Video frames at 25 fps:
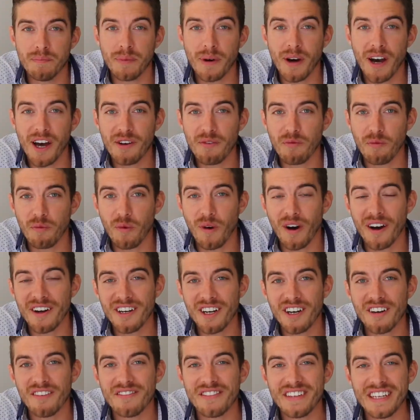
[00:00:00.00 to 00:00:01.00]
but one
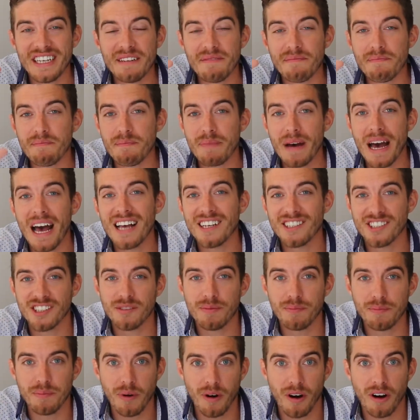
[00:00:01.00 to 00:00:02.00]
of the
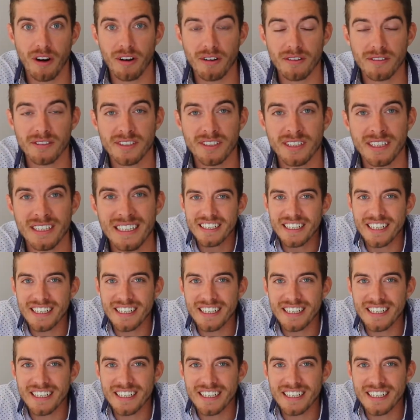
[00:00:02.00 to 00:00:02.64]
best parts.